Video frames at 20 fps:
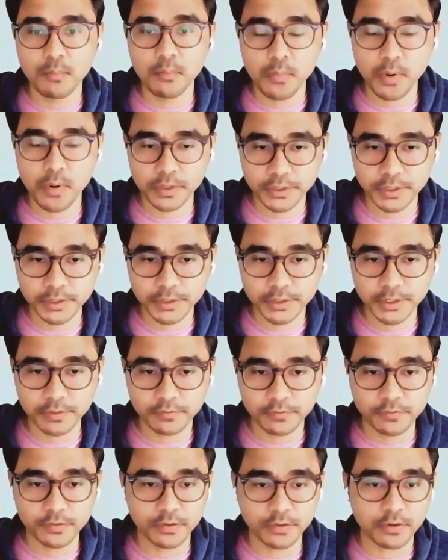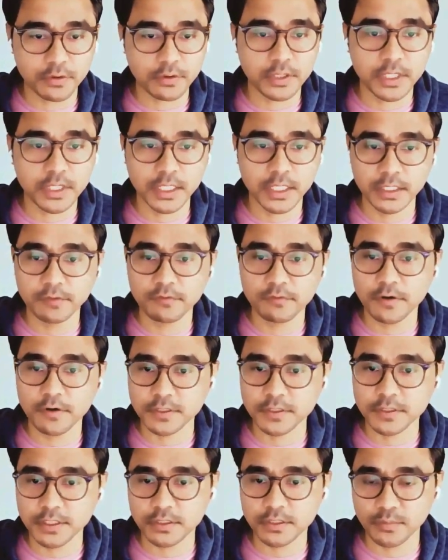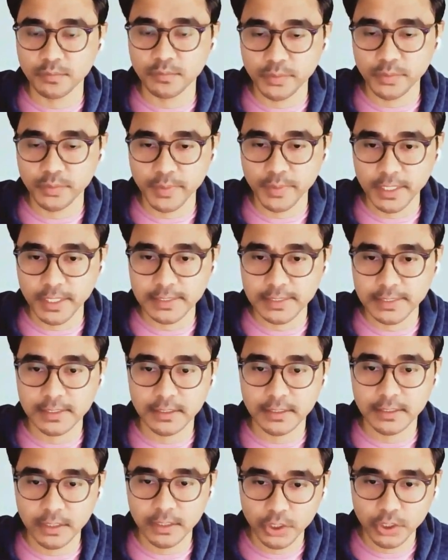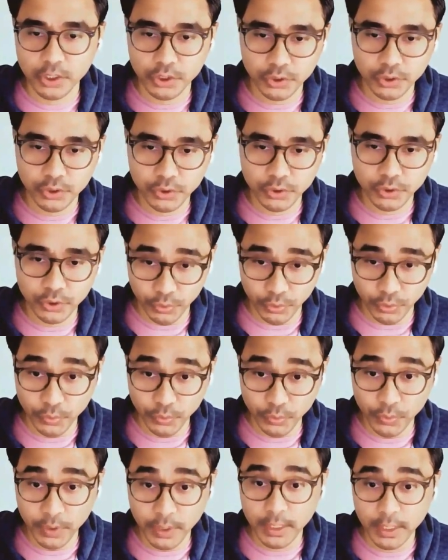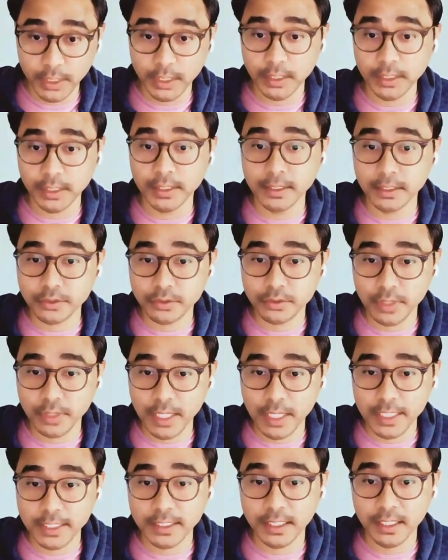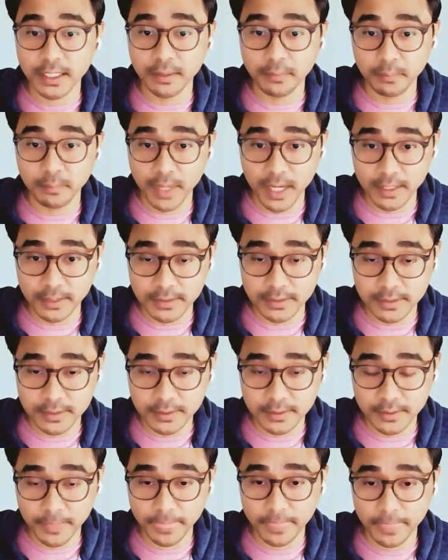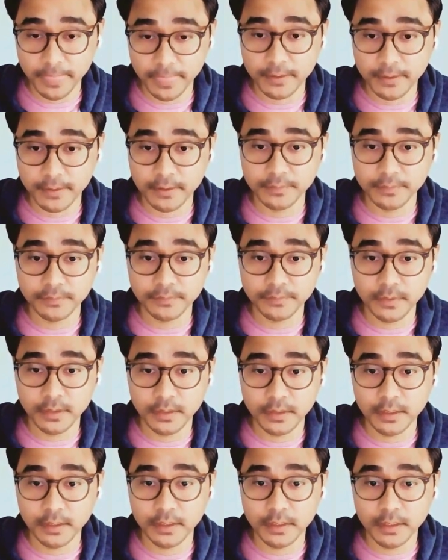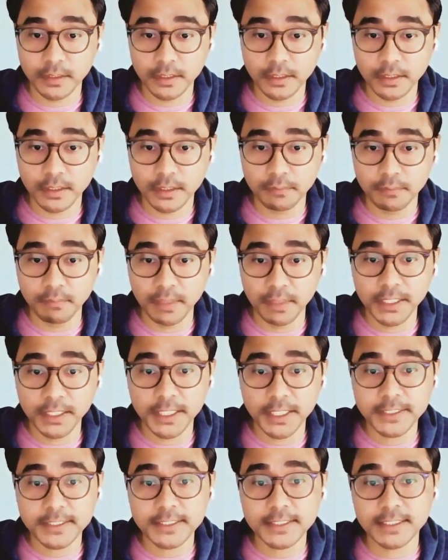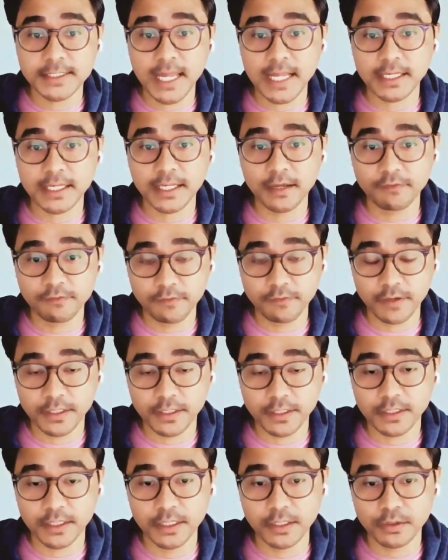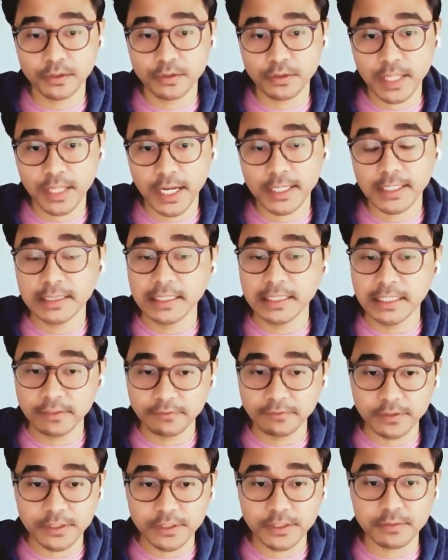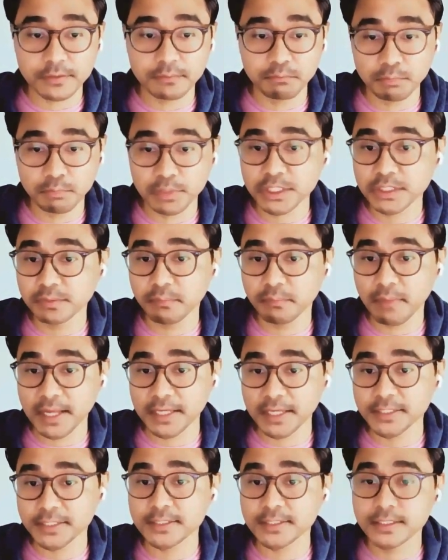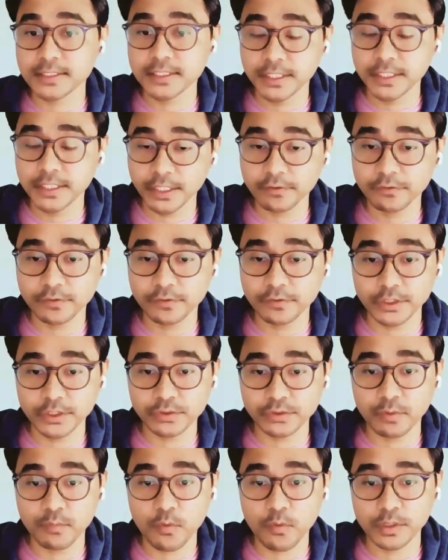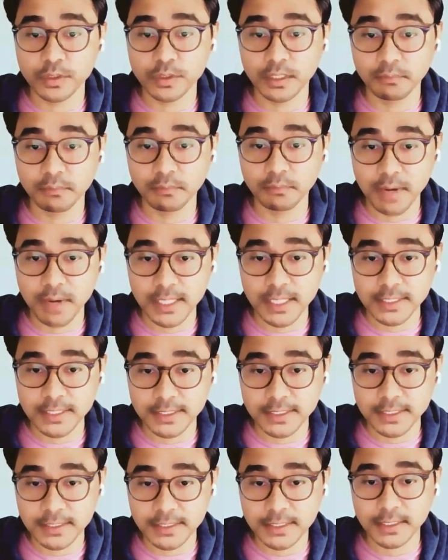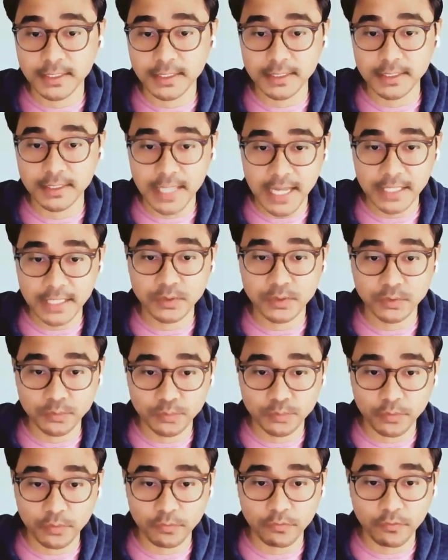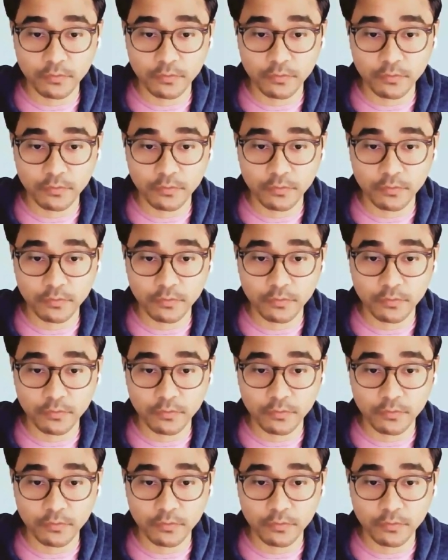particularly if your kidney function is compromised. Two, electrolyte imbalance. Medications that affect electrolyte levels must be managed carefully to avoid imbalances that could